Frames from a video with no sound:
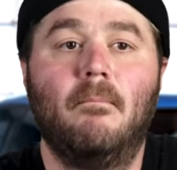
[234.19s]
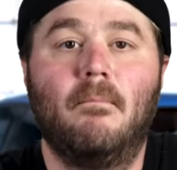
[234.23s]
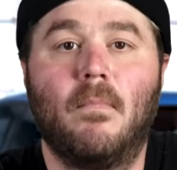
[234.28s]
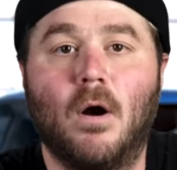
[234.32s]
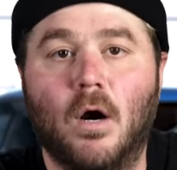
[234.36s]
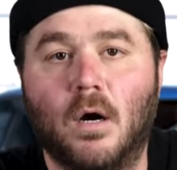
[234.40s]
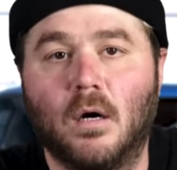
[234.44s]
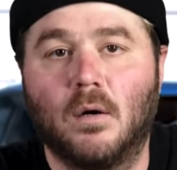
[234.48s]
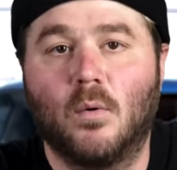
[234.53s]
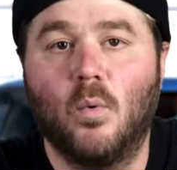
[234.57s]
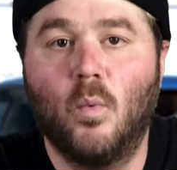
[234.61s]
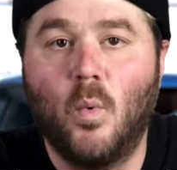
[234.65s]

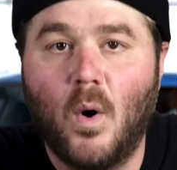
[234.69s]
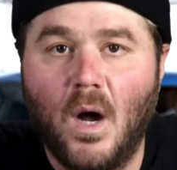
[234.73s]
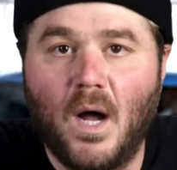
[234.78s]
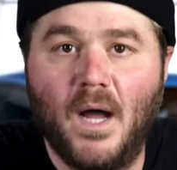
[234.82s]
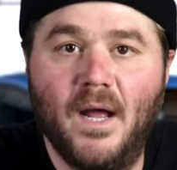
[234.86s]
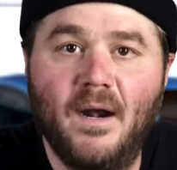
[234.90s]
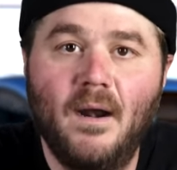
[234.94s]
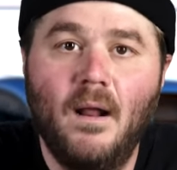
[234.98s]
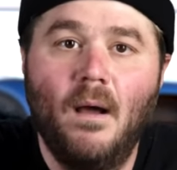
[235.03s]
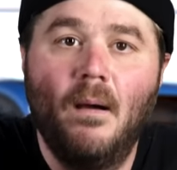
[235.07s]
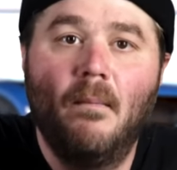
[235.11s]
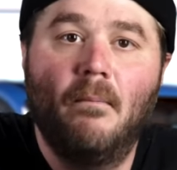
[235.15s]
Mark
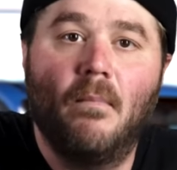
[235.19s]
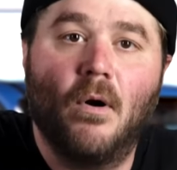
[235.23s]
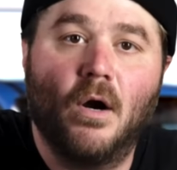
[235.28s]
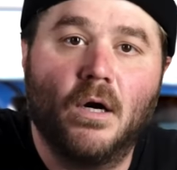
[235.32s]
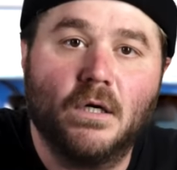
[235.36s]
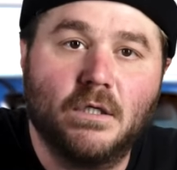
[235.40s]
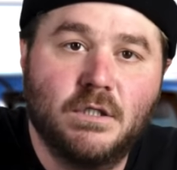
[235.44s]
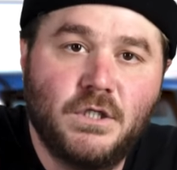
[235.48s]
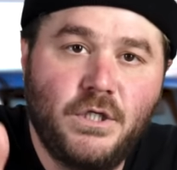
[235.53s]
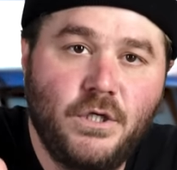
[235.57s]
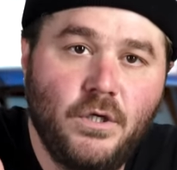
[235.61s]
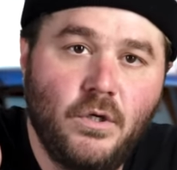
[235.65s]
one,
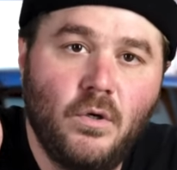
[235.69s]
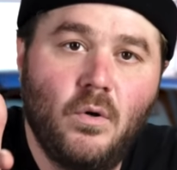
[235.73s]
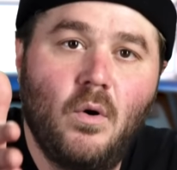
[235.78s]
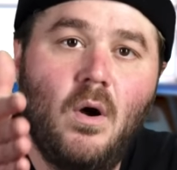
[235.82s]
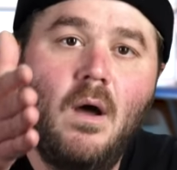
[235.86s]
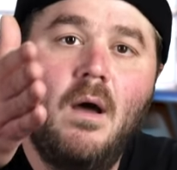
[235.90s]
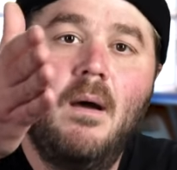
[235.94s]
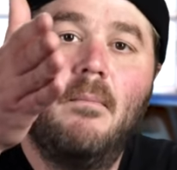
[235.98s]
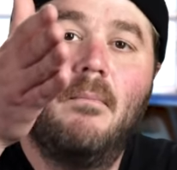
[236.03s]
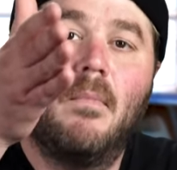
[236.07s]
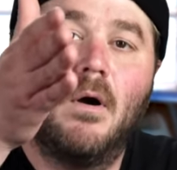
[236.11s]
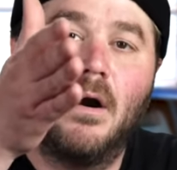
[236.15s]
Mark two,
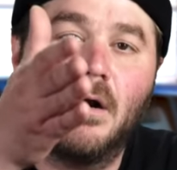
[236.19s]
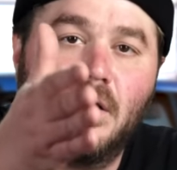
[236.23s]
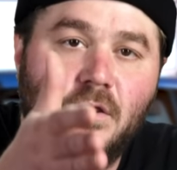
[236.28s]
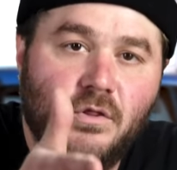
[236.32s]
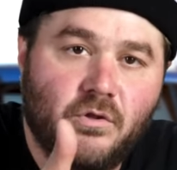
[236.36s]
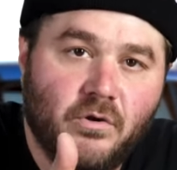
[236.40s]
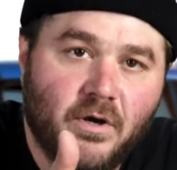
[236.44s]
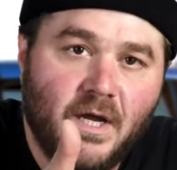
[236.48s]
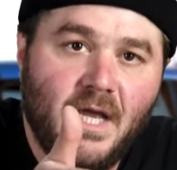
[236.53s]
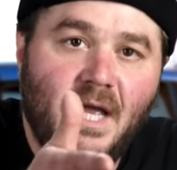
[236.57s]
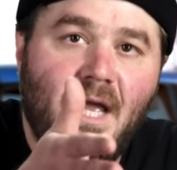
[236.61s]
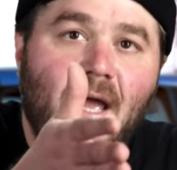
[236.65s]
Mark
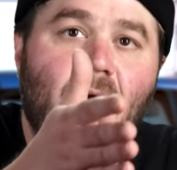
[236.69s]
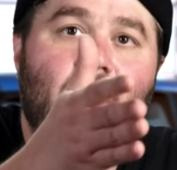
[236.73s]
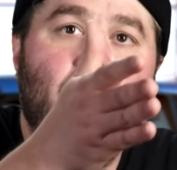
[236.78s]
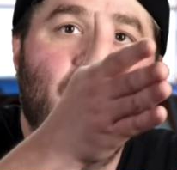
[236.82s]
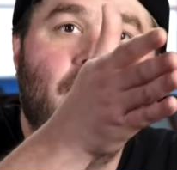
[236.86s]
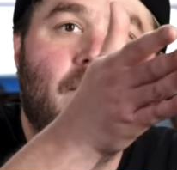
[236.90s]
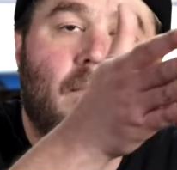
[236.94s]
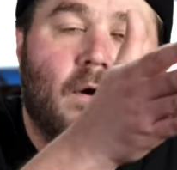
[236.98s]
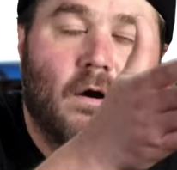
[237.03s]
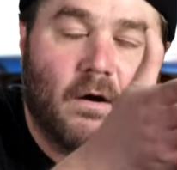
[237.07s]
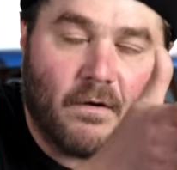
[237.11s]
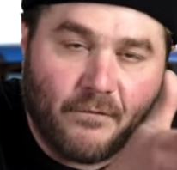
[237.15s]
three,
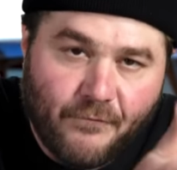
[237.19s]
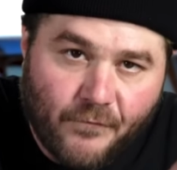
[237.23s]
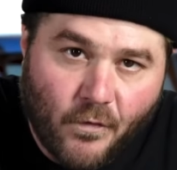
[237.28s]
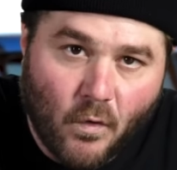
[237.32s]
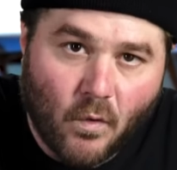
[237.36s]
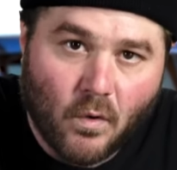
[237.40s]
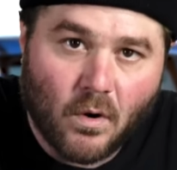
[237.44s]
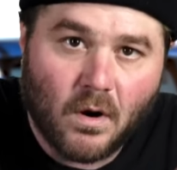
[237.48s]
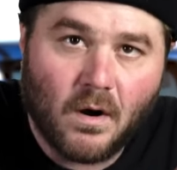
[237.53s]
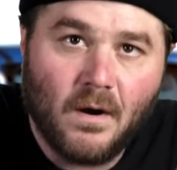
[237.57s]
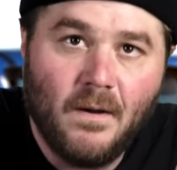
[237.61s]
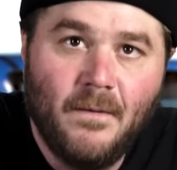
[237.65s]
Mark
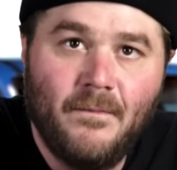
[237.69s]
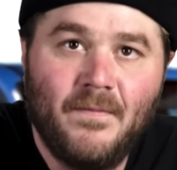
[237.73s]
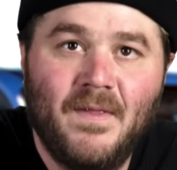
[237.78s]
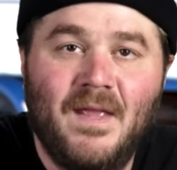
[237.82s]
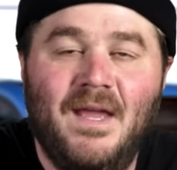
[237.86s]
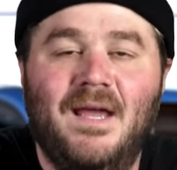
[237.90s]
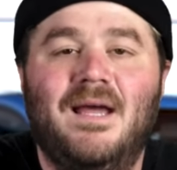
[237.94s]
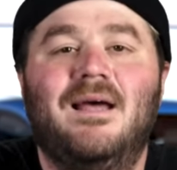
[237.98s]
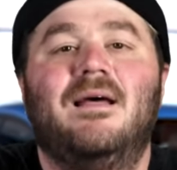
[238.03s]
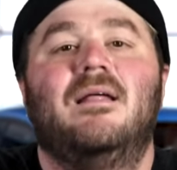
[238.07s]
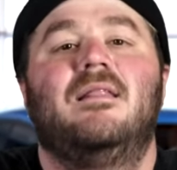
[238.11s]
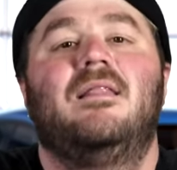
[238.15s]
four.
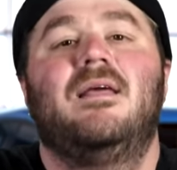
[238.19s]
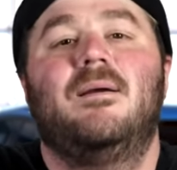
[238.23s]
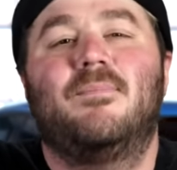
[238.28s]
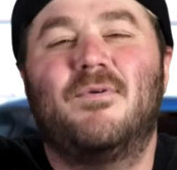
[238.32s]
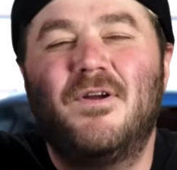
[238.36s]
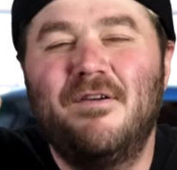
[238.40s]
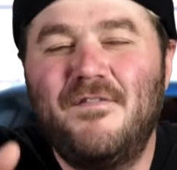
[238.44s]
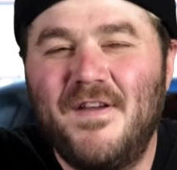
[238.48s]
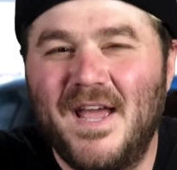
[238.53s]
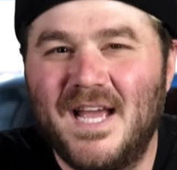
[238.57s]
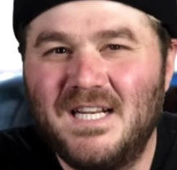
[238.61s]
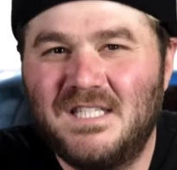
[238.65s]
The
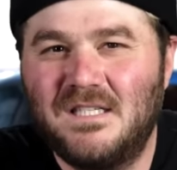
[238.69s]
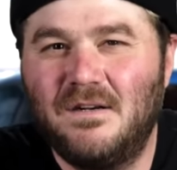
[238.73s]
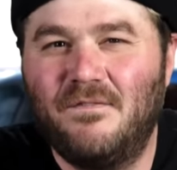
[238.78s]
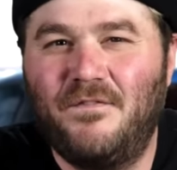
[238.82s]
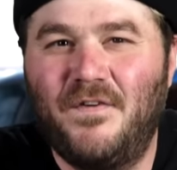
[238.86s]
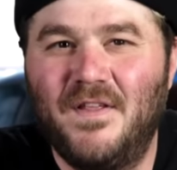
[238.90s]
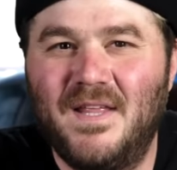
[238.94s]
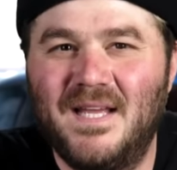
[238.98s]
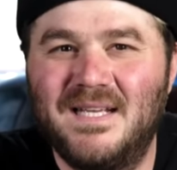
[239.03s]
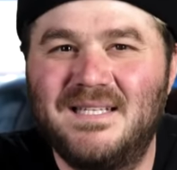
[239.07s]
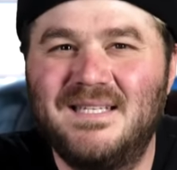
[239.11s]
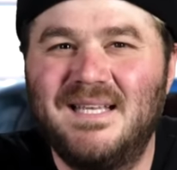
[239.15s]
abbreviation
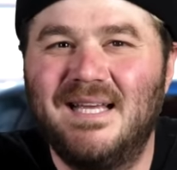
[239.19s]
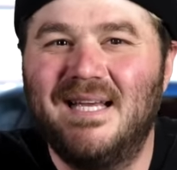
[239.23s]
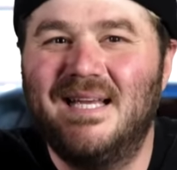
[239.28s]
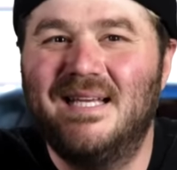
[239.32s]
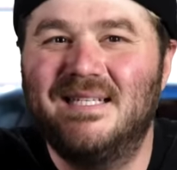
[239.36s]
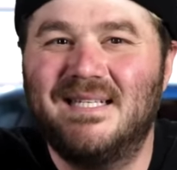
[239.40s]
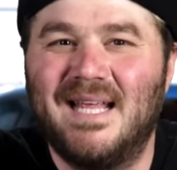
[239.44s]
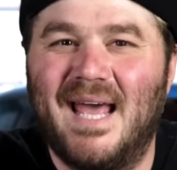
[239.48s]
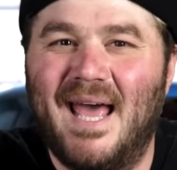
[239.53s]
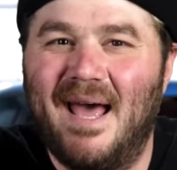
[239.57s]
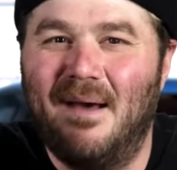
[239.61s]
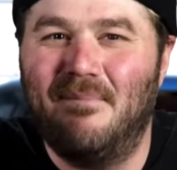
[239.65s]
for this
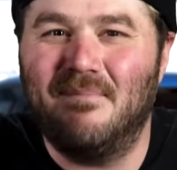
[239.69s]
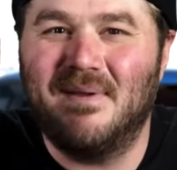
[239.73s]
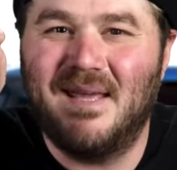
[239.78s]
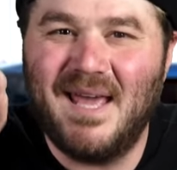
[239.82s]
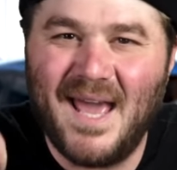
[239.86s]
is M